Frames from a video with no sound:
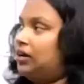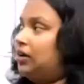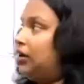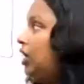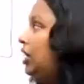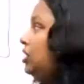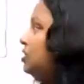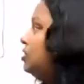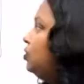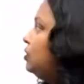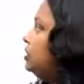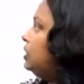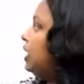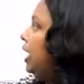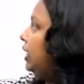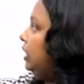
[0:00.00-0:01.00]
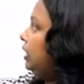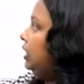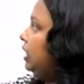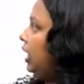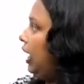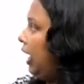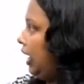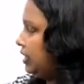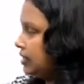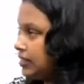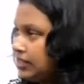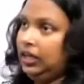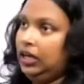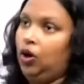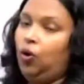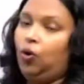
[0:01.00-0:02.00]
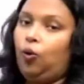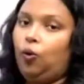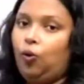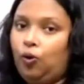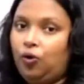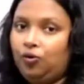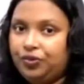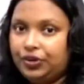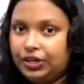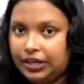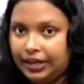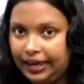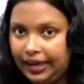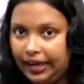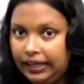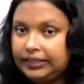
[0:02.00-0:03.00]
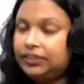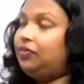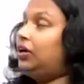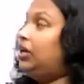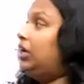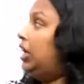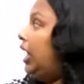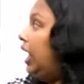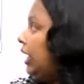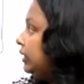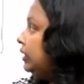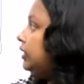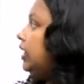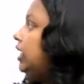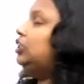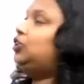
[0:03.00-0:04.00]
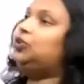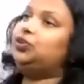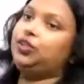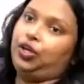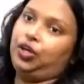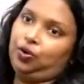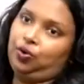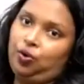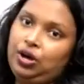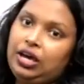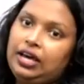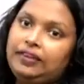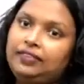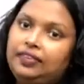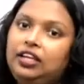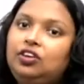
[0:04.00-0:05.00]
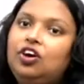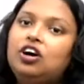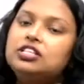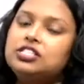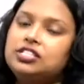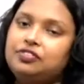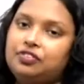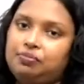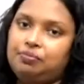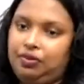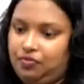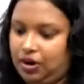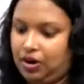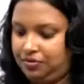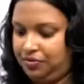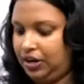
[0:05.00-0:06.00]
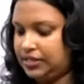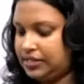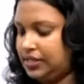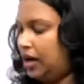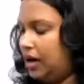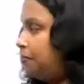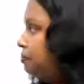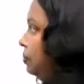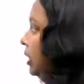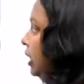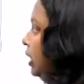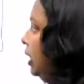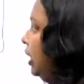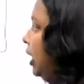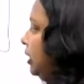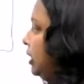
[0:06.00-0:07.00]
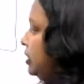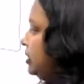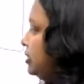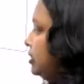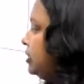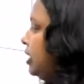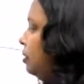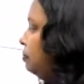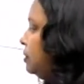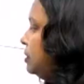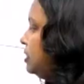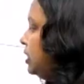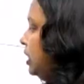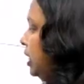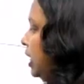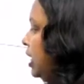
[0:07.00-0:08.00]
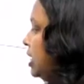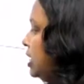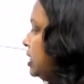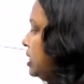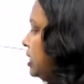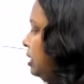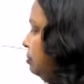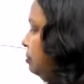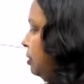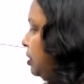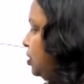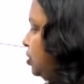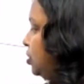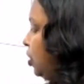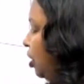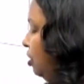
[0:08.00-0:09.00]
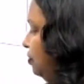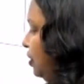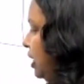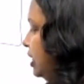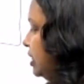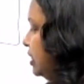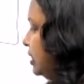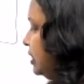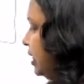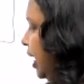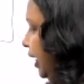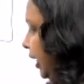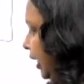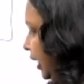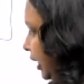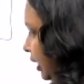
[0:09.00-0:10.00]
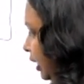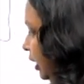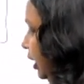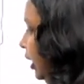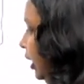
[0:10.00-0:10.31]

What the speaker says: Okay, so sine x over x when x tends to 0, then your answer will be 1. For example, another example, see, limits of sine